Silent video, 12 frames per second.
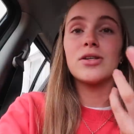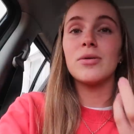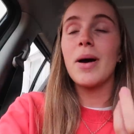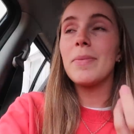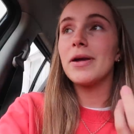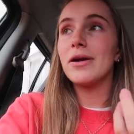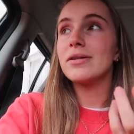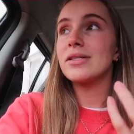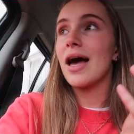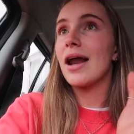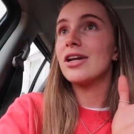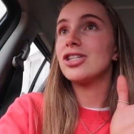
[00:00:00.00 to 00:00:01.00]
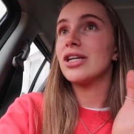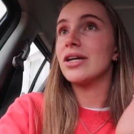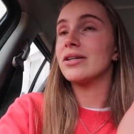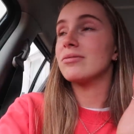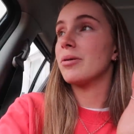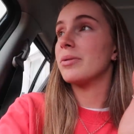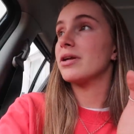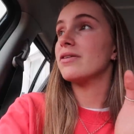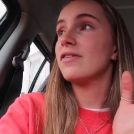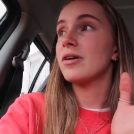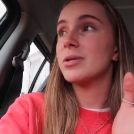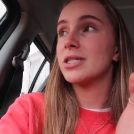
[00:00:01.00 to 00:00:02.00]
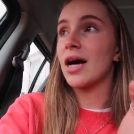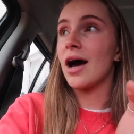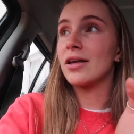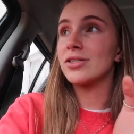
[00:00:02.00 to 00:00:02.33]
So my parents aren't actually here at the moment. They're in Whangamata,